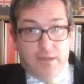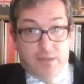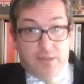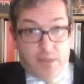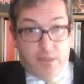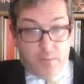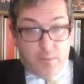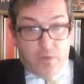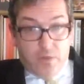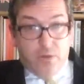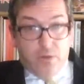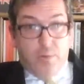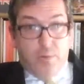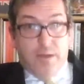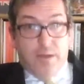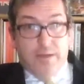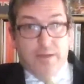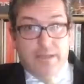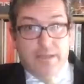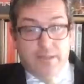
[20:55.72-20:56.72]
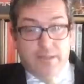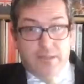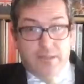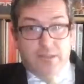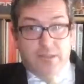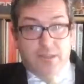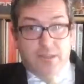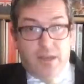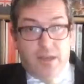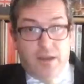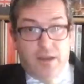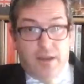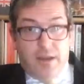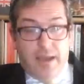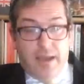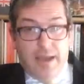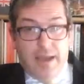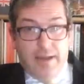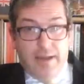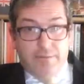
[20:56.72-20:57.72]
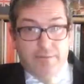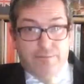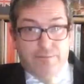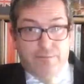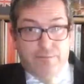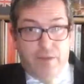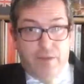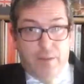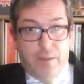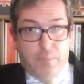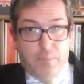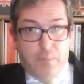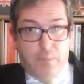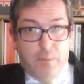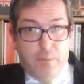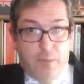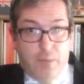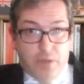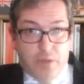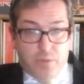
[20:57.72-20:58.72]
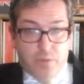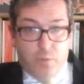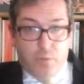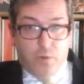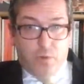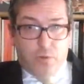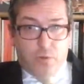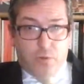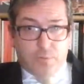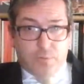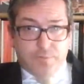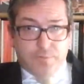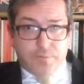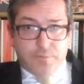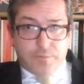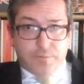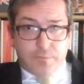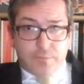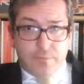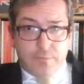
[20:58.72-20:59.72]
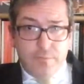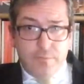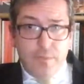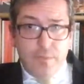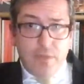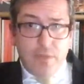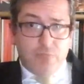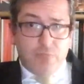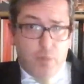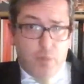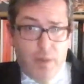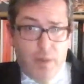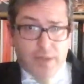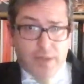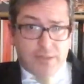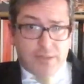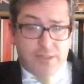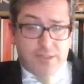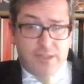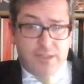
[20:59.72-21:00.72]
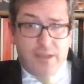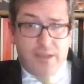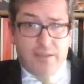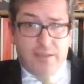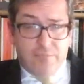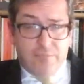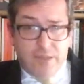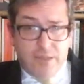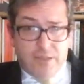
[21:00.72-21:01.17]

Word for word: some European leaders uh, have uh, been much more robust in